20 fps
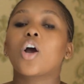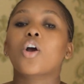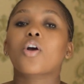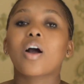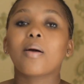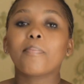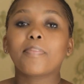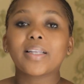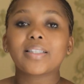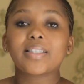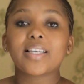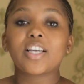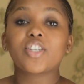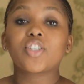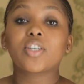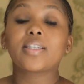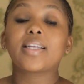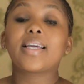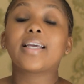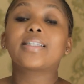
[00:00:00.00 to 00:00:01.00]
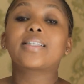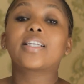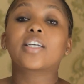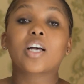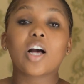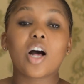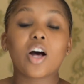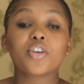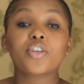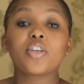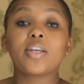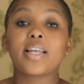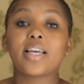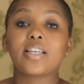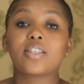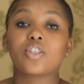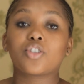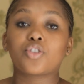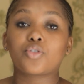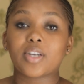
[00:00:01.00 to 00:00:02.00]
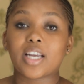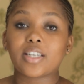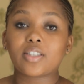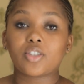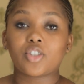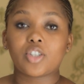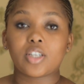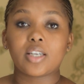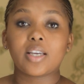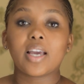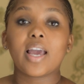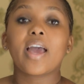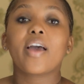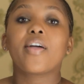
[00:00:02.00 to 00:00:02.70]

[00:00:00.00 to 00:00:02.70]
Compensation is a calculation strategy